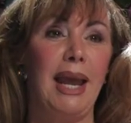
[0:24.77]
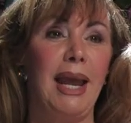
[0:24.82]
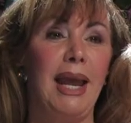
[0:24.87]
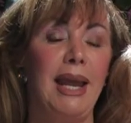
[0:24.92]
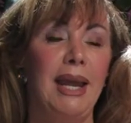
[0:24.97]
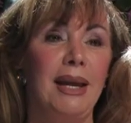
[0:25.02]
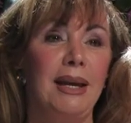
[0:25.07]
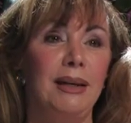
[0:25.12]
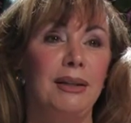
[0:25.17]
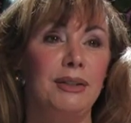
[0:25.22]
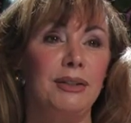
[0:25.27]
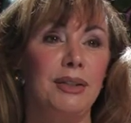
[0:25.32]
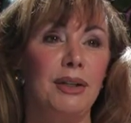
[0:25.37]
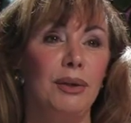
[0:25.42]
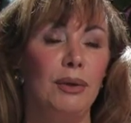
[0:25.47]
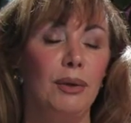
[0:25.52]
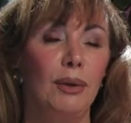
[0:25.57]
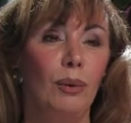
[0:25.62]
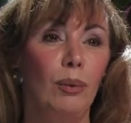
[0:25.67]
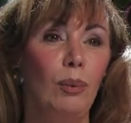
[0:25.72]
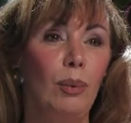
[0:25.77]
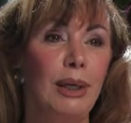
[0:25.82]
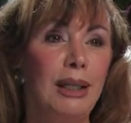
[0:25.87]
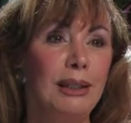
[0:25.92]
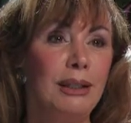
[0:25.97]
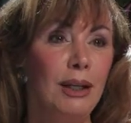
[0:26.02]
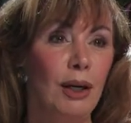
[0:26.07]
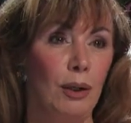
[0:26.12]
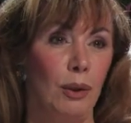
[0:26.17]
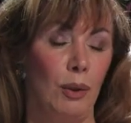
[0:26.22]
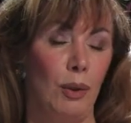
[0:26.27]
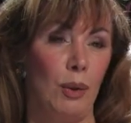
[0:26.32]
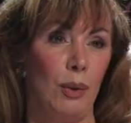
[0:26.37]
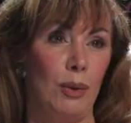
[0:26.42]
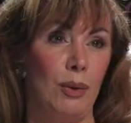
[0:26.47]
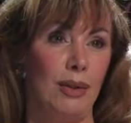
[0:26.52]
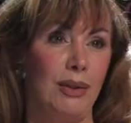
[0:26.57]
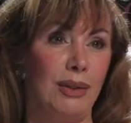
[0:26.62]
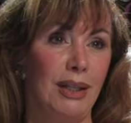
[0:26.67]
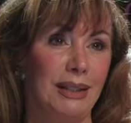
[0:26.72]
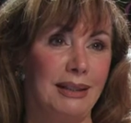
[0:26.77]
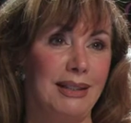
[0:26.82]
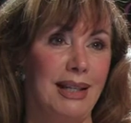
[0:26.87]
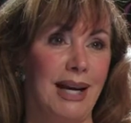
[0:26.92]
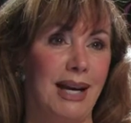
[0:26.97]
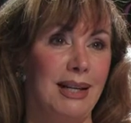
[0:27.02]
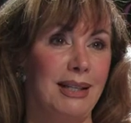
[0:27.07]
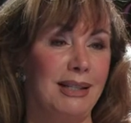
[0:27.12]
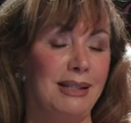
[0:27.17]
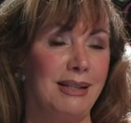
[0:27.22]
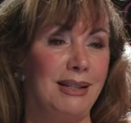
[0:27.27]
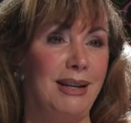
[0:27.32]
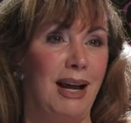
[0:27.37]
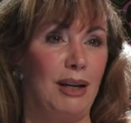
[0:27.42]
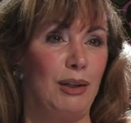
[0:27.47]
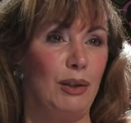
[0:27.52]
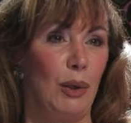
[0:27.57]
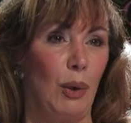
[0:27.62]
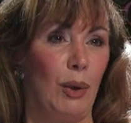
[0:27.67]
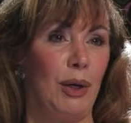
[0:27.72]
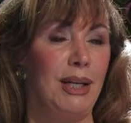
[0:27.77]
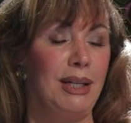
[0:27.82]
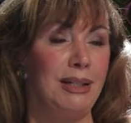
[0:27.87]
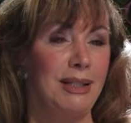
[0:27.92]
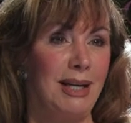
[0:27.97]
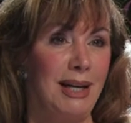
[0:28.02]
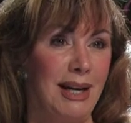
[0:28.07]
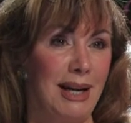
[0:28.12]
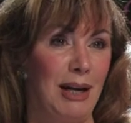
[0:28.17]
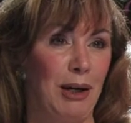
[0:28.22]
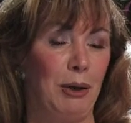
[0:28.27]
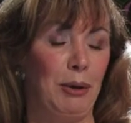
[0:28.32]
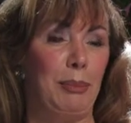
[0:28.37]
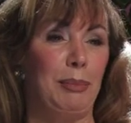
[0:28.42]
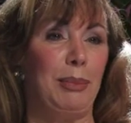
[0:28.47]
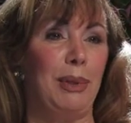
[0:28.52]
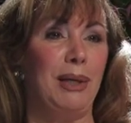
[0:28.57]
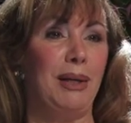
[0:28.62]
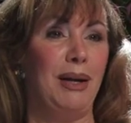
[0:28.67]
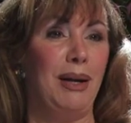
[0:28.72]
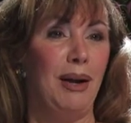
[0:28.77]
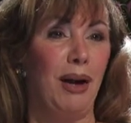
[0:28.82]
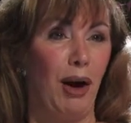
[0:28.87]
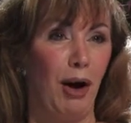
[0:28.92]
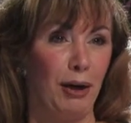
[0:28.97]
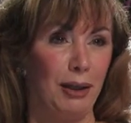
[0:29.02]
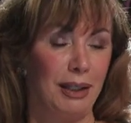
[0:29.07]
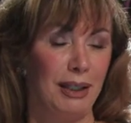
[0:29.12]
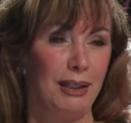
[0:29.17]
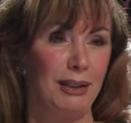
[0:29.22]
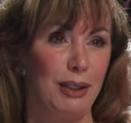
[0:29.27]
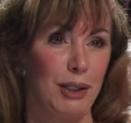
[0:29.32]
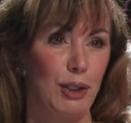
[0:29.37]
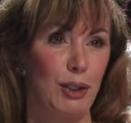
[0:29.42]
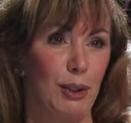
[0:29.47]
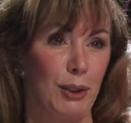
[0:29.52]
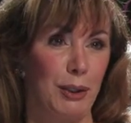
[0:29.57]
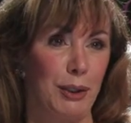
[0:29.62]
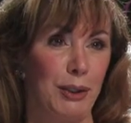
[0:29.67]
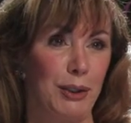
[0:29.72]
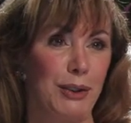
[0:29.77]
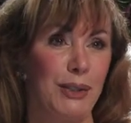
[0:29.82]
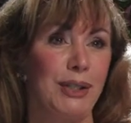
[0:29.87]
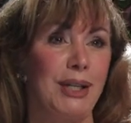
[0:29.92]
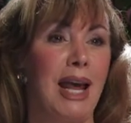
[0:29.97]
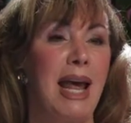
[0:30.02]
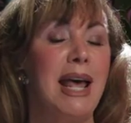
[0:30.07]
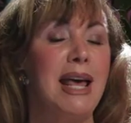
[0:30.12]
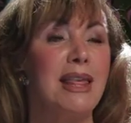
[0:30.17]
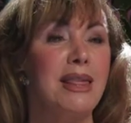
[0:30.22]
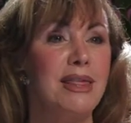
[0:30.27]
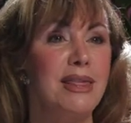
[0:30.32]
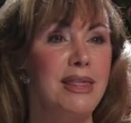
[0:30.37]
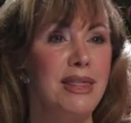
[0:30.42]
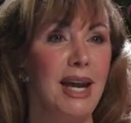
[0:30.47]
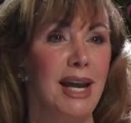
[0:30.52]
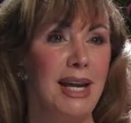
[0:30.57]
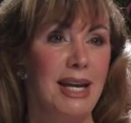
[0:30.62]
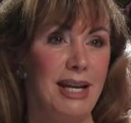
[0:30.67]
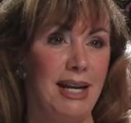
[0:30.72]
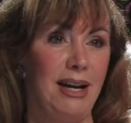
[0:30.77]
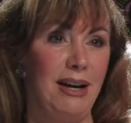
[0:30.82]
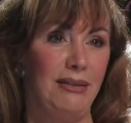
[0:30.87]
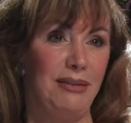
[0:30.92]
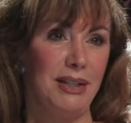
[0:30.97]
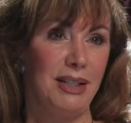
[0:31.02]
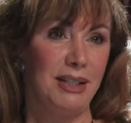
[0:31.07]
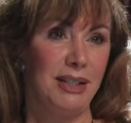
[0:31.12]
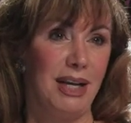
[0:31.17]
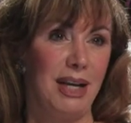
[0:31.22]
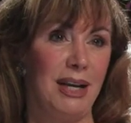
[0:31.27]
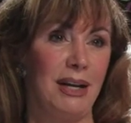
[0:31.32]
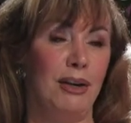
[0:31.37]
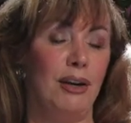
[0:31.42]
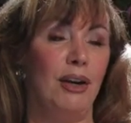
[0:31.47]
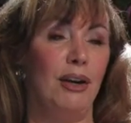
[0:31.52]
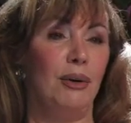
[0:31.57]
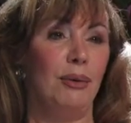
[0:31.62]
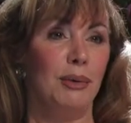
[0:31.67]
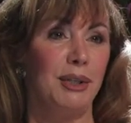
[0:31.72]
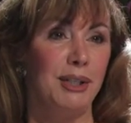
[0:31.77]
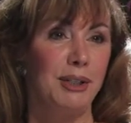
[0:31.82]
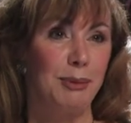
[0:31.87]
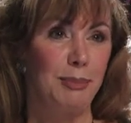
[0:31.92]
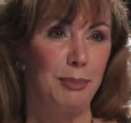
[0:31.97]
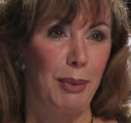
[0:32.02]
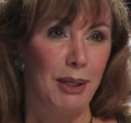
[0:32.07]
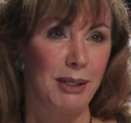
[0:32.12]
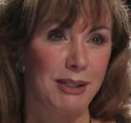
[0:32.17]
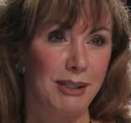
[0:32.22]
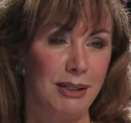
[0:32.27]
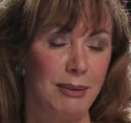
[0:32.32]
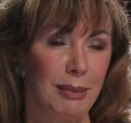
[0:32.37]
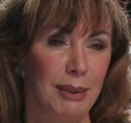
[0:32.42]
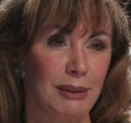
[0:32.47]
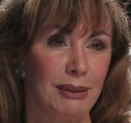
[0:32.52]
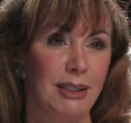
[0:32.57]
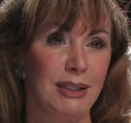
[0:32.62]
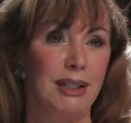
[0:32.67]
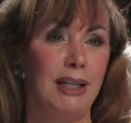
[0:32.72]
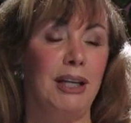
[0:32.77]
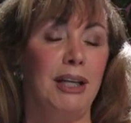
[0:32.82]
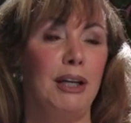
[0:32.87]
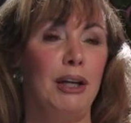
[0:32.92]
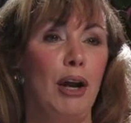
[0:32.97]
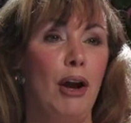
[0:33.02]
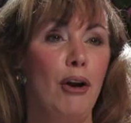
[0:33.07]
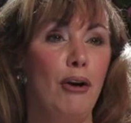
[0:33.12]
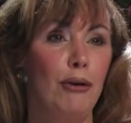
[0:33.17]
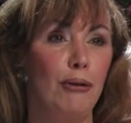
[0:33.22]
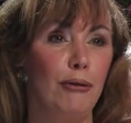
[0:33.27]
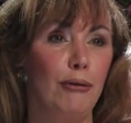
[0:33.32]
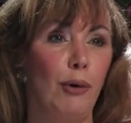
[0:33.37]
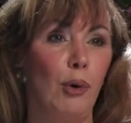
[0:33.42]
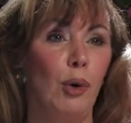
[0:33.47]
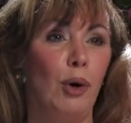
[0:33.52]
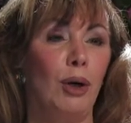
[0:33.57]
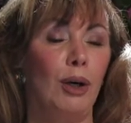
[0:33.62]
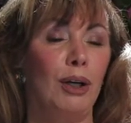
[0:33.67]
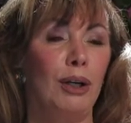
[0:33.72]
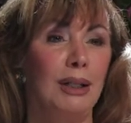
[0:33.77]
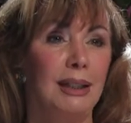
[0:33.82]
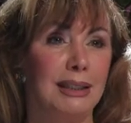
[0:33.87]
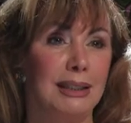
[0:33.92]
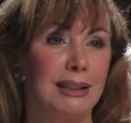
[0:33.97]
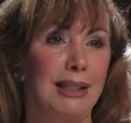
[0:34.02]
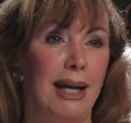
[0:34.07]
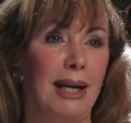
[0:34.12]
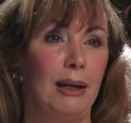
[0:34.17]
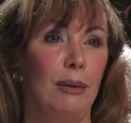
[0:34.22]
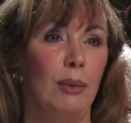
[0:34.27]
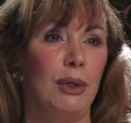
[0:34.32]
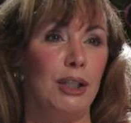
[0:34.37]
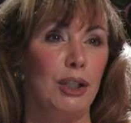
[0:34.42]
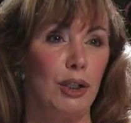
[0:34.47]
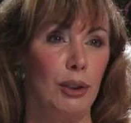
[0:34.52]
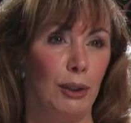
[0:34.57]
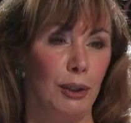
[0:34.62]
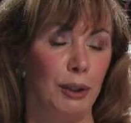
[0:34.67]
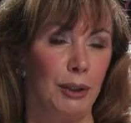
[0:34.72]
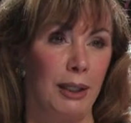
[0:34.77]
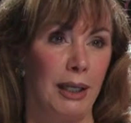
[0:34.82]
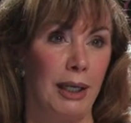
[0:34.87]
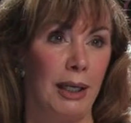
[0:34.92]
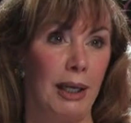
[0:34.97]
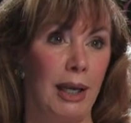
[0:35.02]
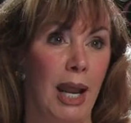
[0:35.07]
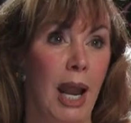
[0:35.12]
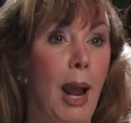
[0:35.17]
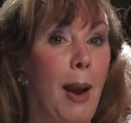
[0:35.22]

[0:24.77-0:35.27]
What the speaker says: And we know that that is not going to help our English learners. They have to take responsibility for language learning.